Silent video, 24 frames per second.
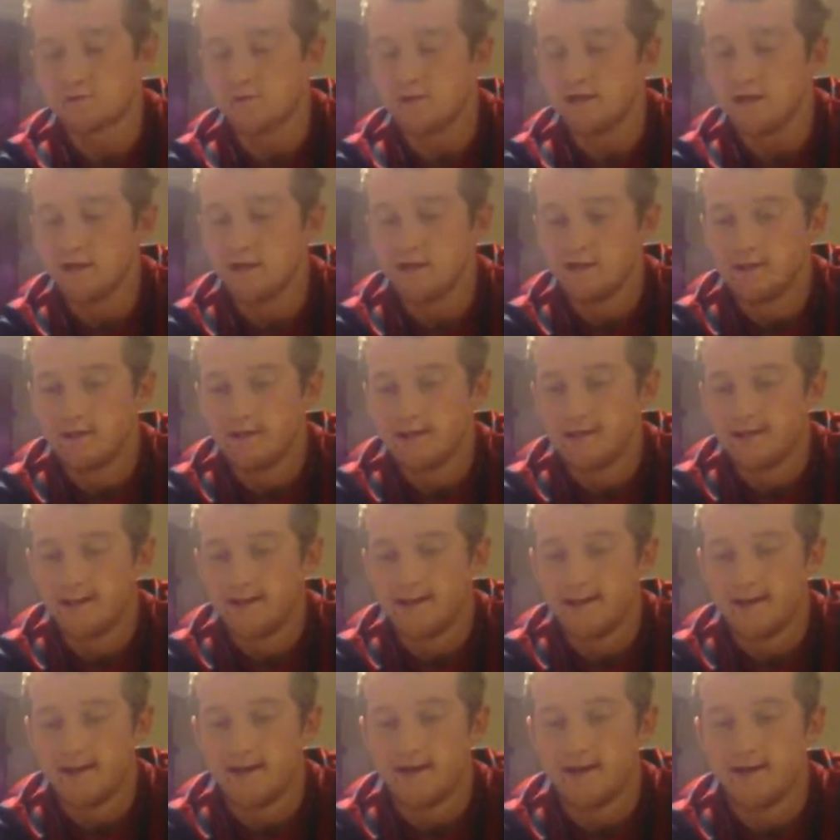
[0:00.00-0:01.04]
me,
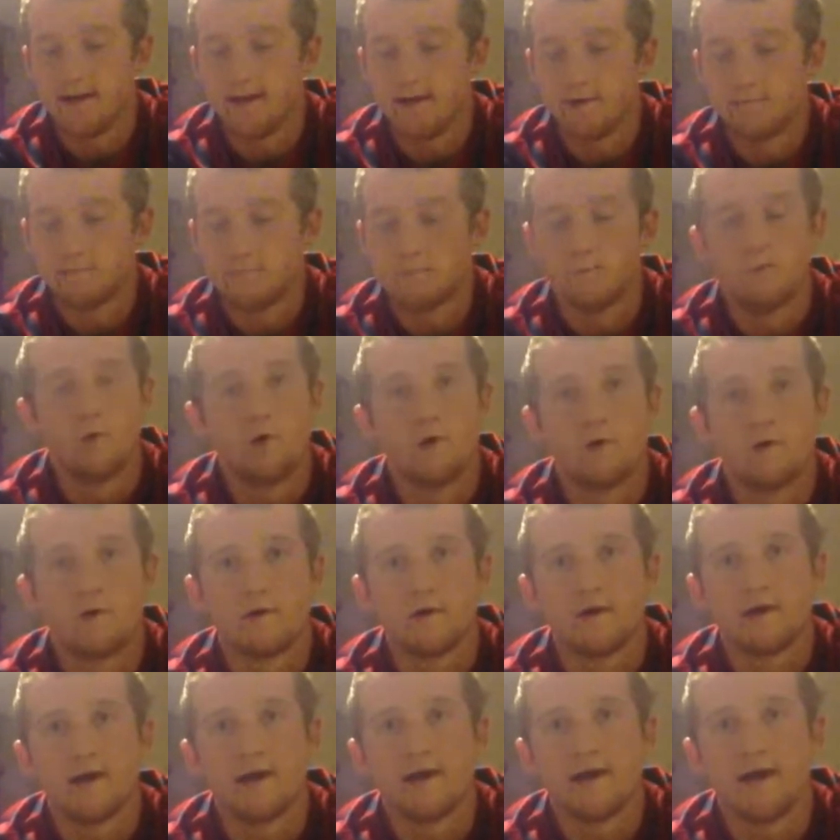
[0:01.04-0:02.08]
but
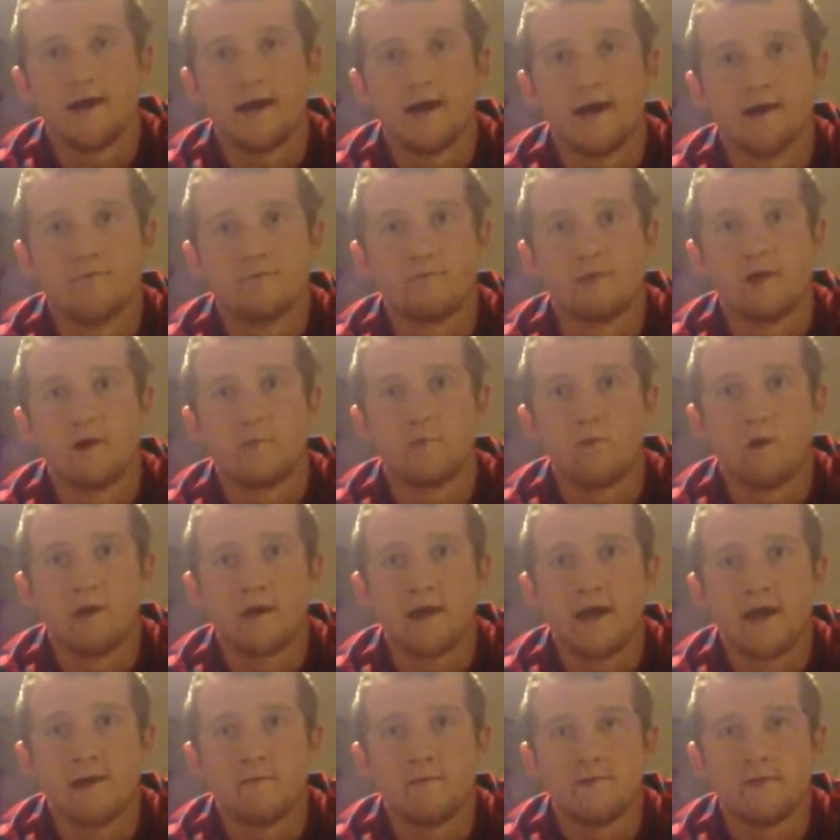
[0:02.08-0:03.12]
I've played one
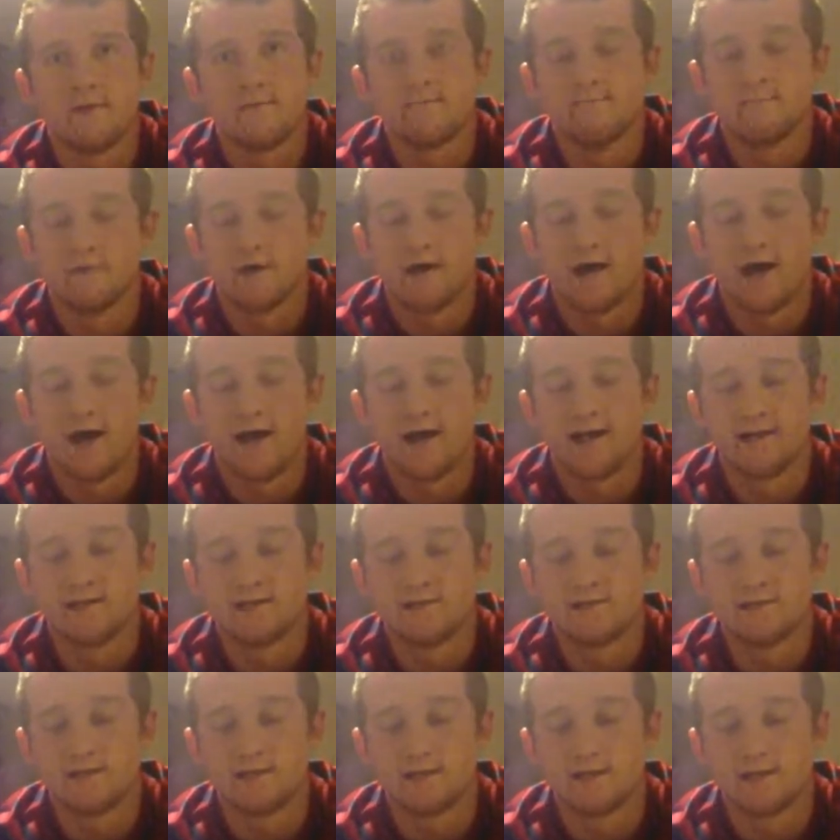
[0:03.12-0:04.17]
game in them
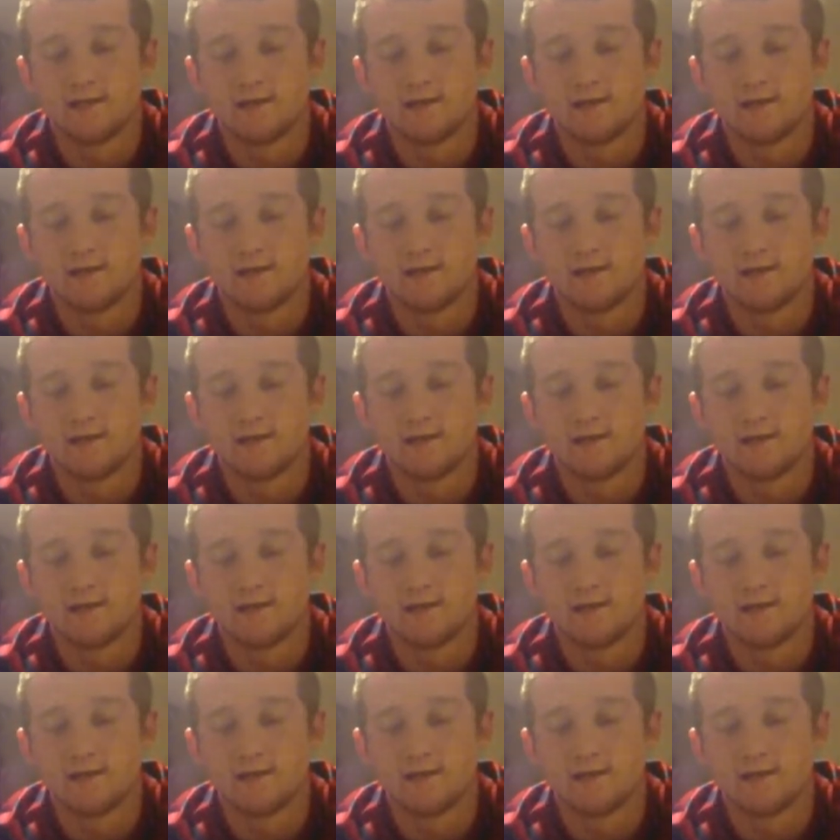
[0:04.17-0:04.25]
and